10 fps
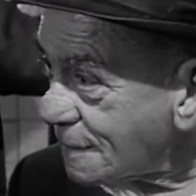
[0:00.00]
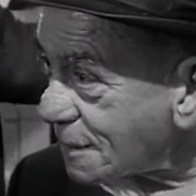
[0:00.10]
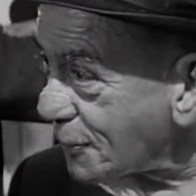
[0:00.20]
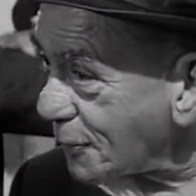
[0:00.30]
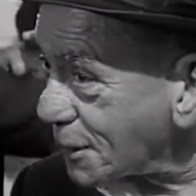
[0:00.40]

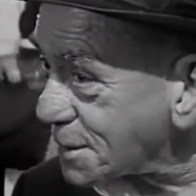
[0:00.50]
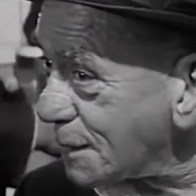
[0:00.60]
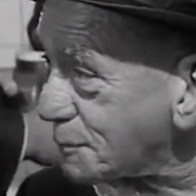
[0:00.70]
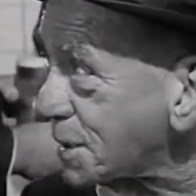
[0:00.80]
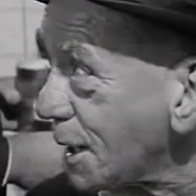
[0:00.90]
You don't know
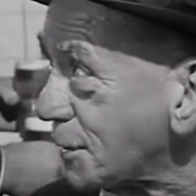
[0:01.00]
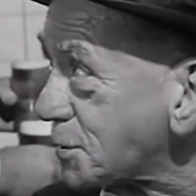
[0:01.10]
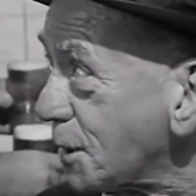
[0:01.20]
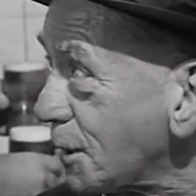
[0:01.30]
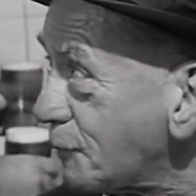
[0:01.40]
some
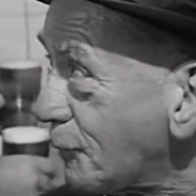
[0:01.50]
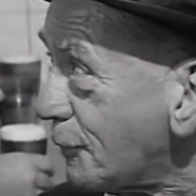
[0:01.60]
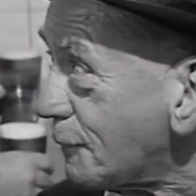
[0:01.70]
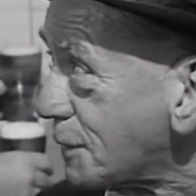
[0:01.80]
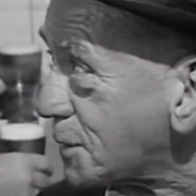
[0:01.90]
South Sydney
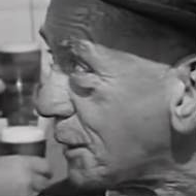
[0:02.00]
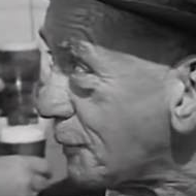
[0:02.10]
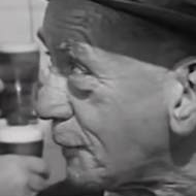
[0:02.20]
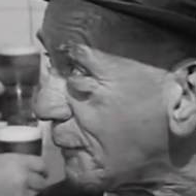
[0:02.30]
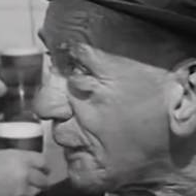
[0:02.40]
forward
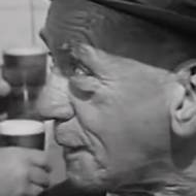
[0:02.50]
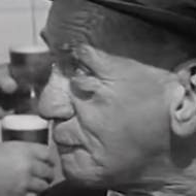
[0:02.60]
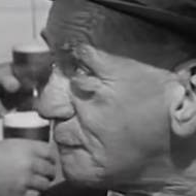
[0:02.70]
girl, all right?